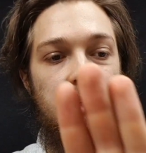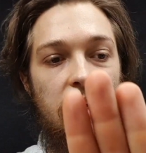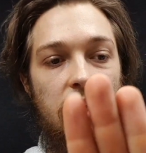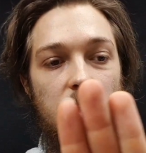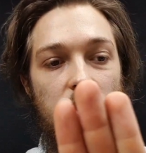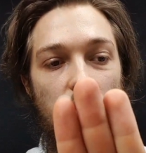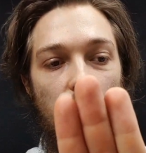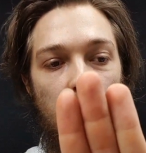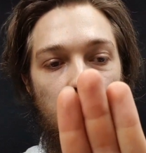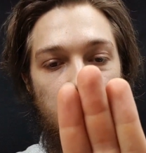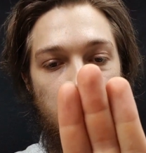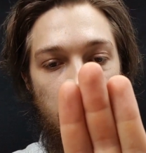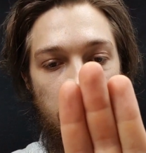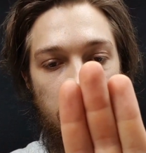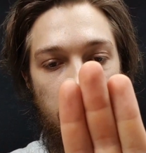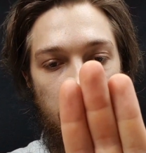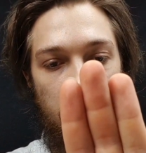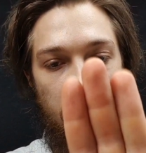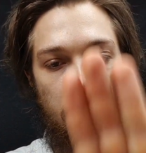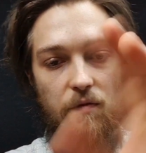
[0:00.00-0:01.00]

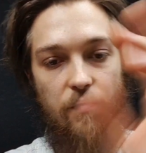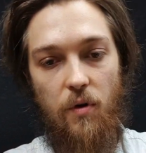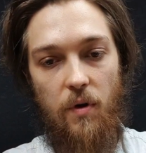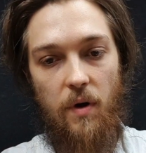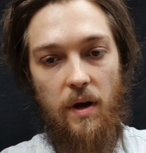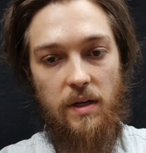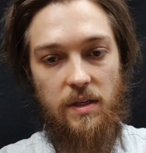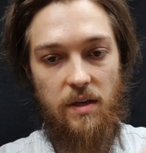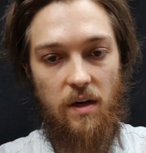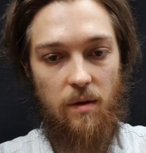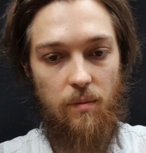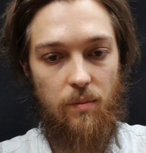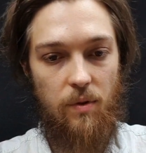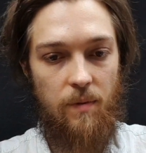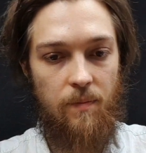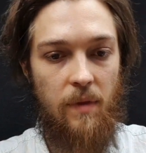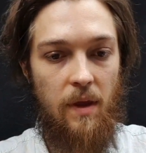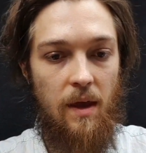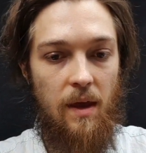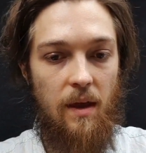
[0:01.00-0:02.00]
horizontal, for example.
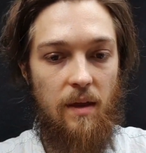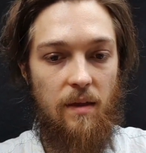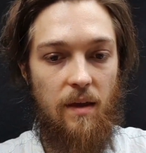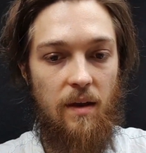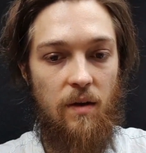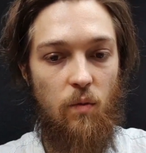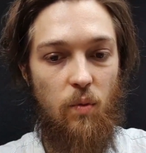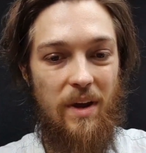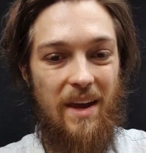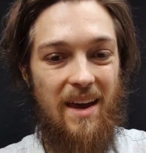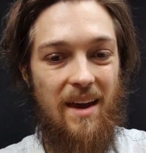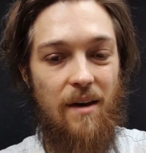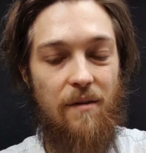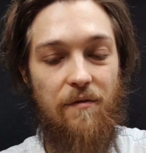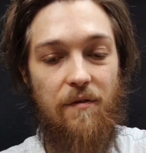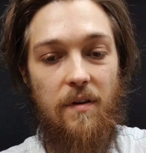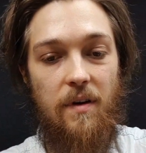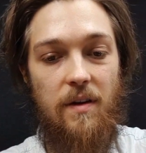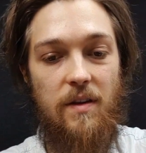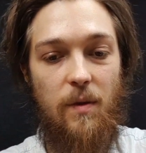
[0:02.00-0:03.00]
Then we
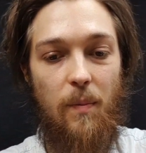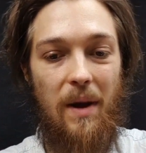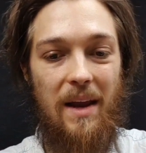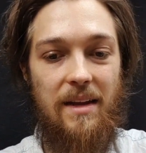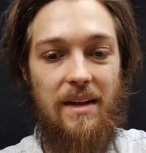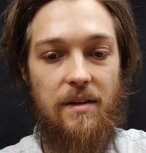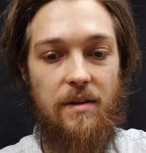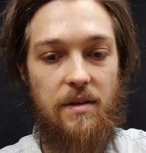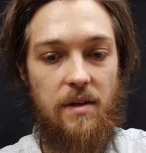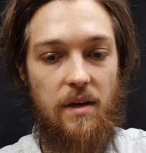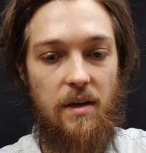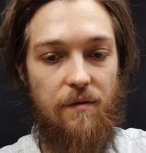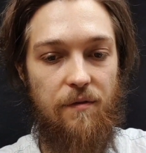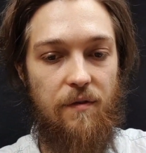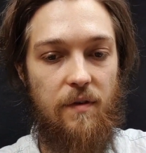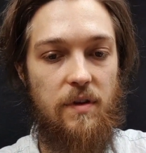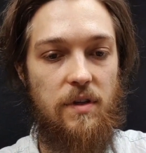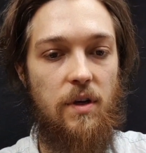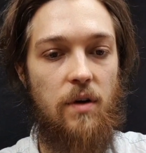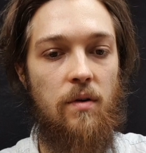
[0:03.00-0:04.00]
have the plate itself.
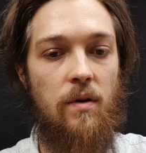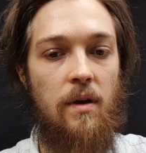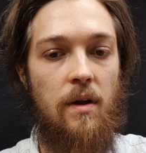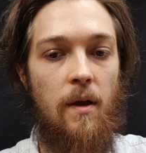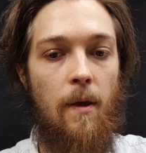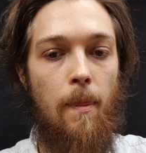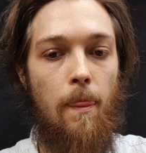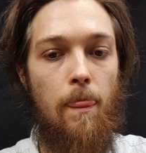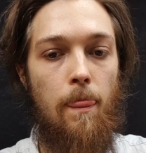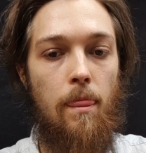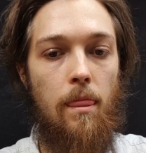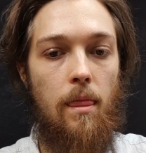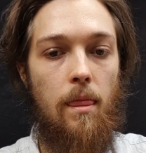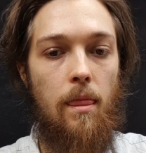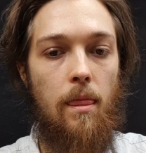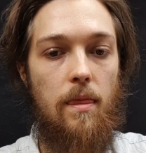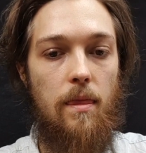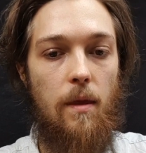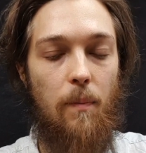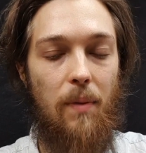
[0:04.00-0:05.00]
So
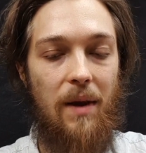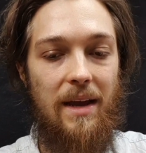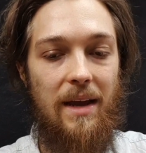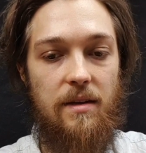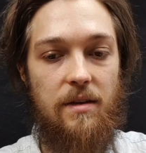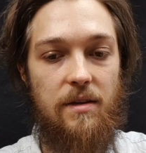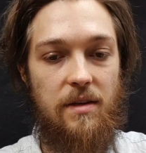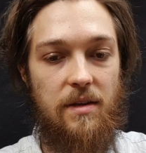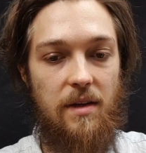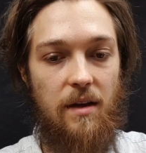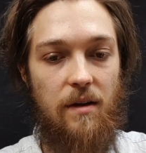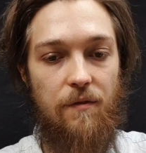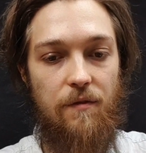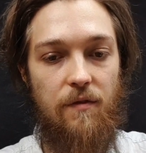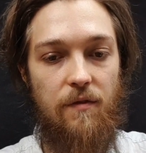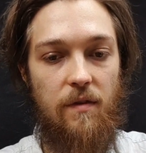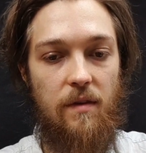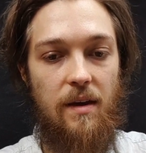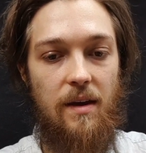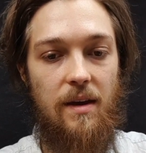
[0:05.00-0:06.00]
the plate itself
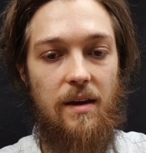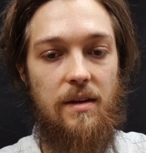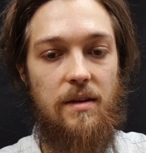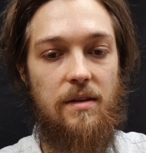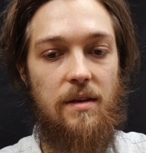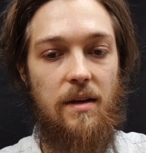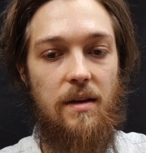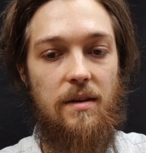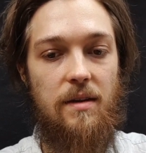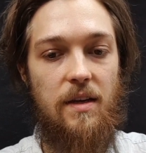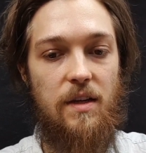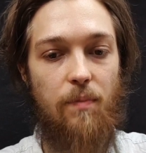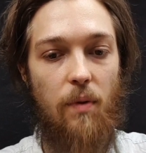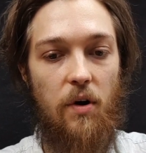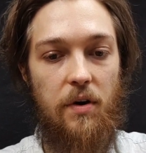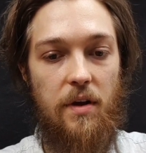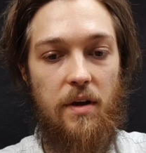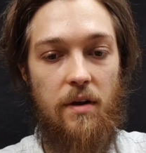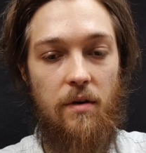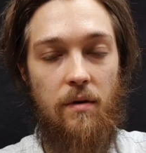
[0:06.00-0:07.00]
is this
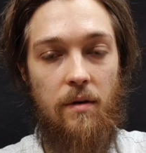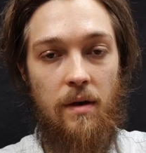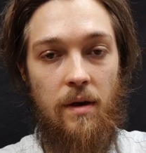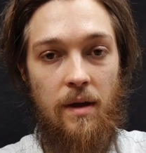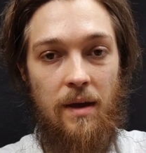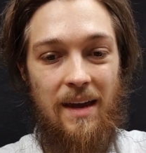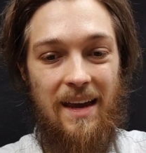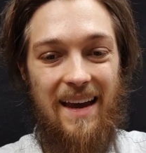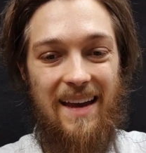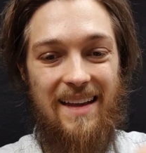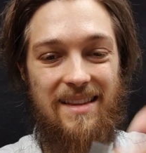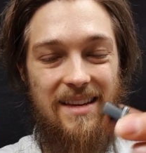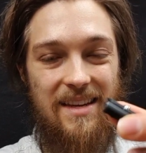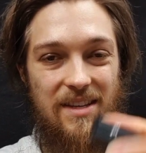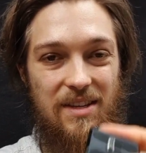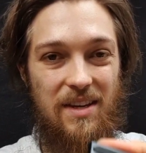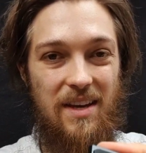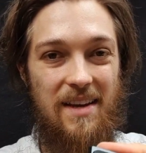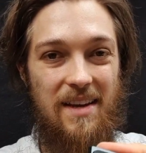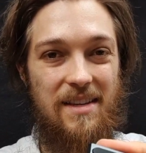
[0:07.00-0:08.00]
part here, and
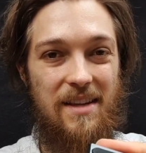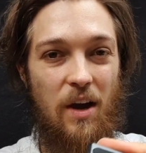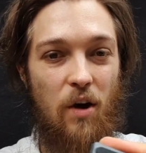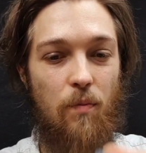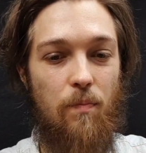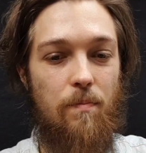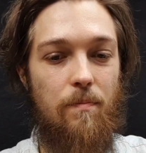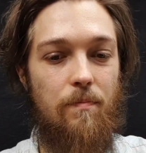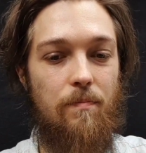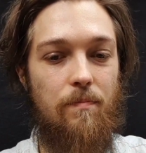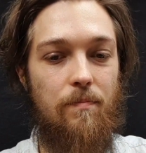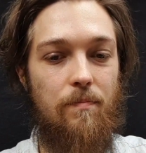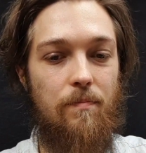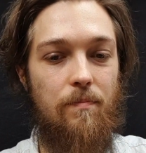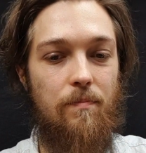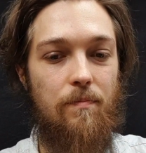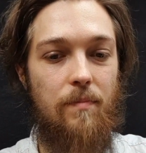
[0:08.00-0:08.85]
this is now an